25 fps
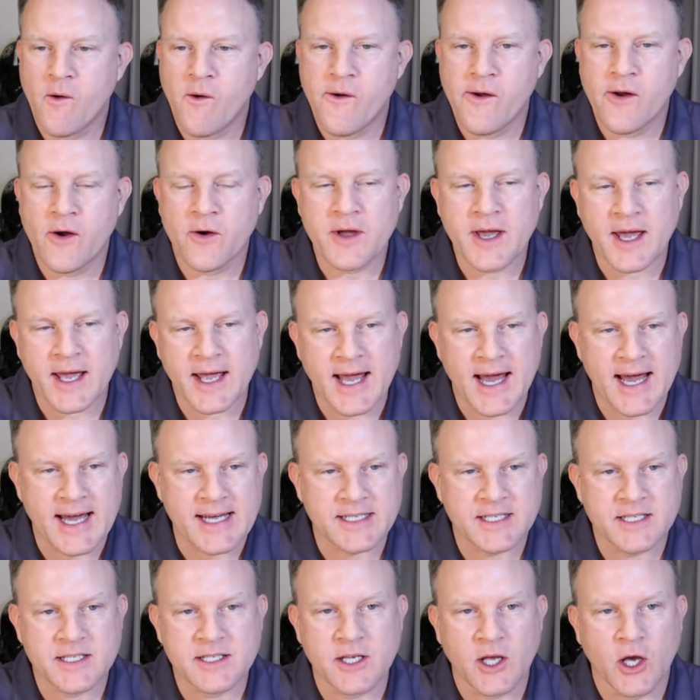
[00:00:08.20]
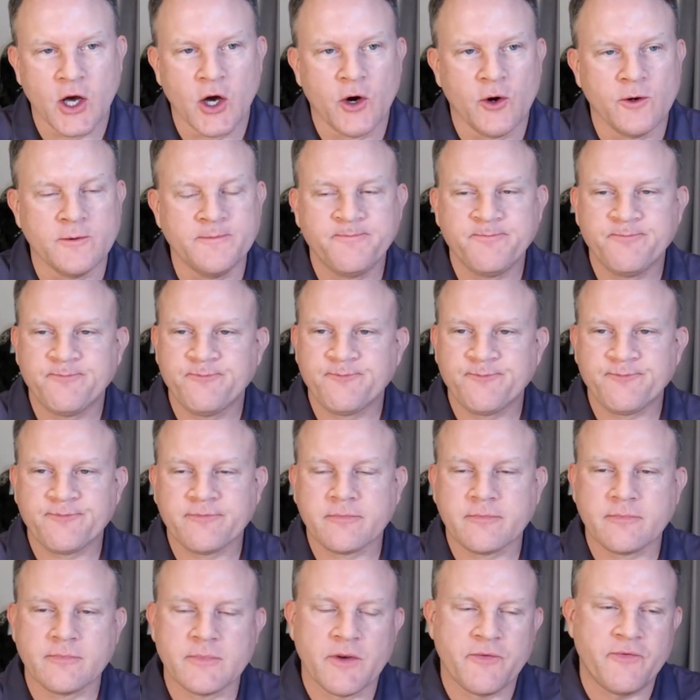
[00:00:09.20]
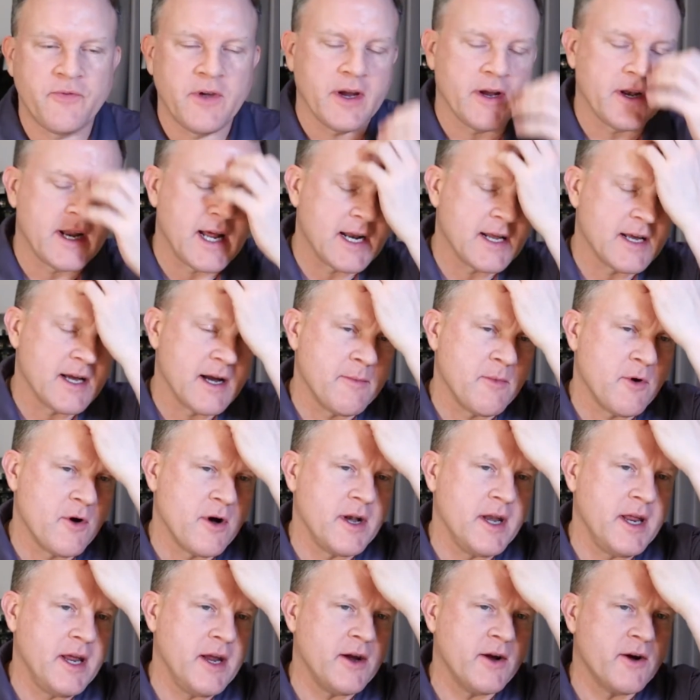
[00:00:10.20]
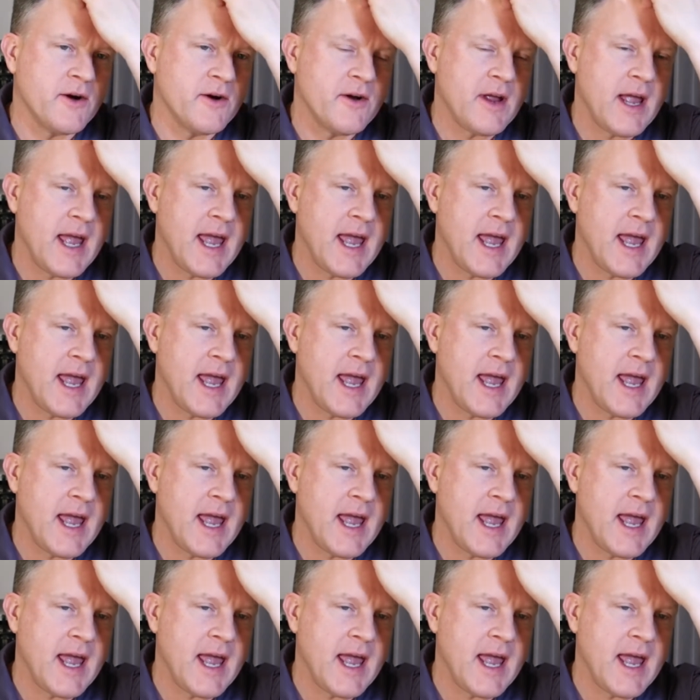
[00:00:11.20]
Okay, guys, so figured I'd come on here